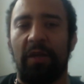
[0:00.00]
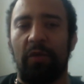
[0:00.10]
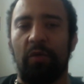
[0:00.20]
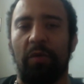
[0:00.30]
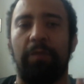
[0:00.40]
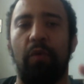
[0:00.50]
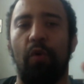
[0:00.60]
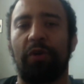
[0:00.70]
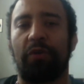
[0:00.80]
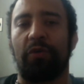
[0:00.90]
You want to
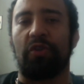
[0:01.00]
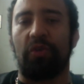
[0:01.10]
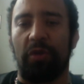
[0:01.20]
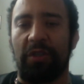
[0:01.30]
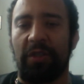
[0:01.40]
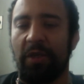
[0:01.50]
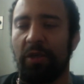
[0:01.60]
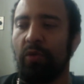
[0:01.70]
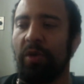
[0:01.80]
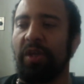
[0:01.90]
pour to your students.
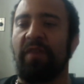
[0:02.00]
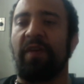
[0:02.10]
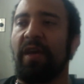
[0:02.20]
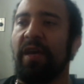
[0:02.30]
You want to give.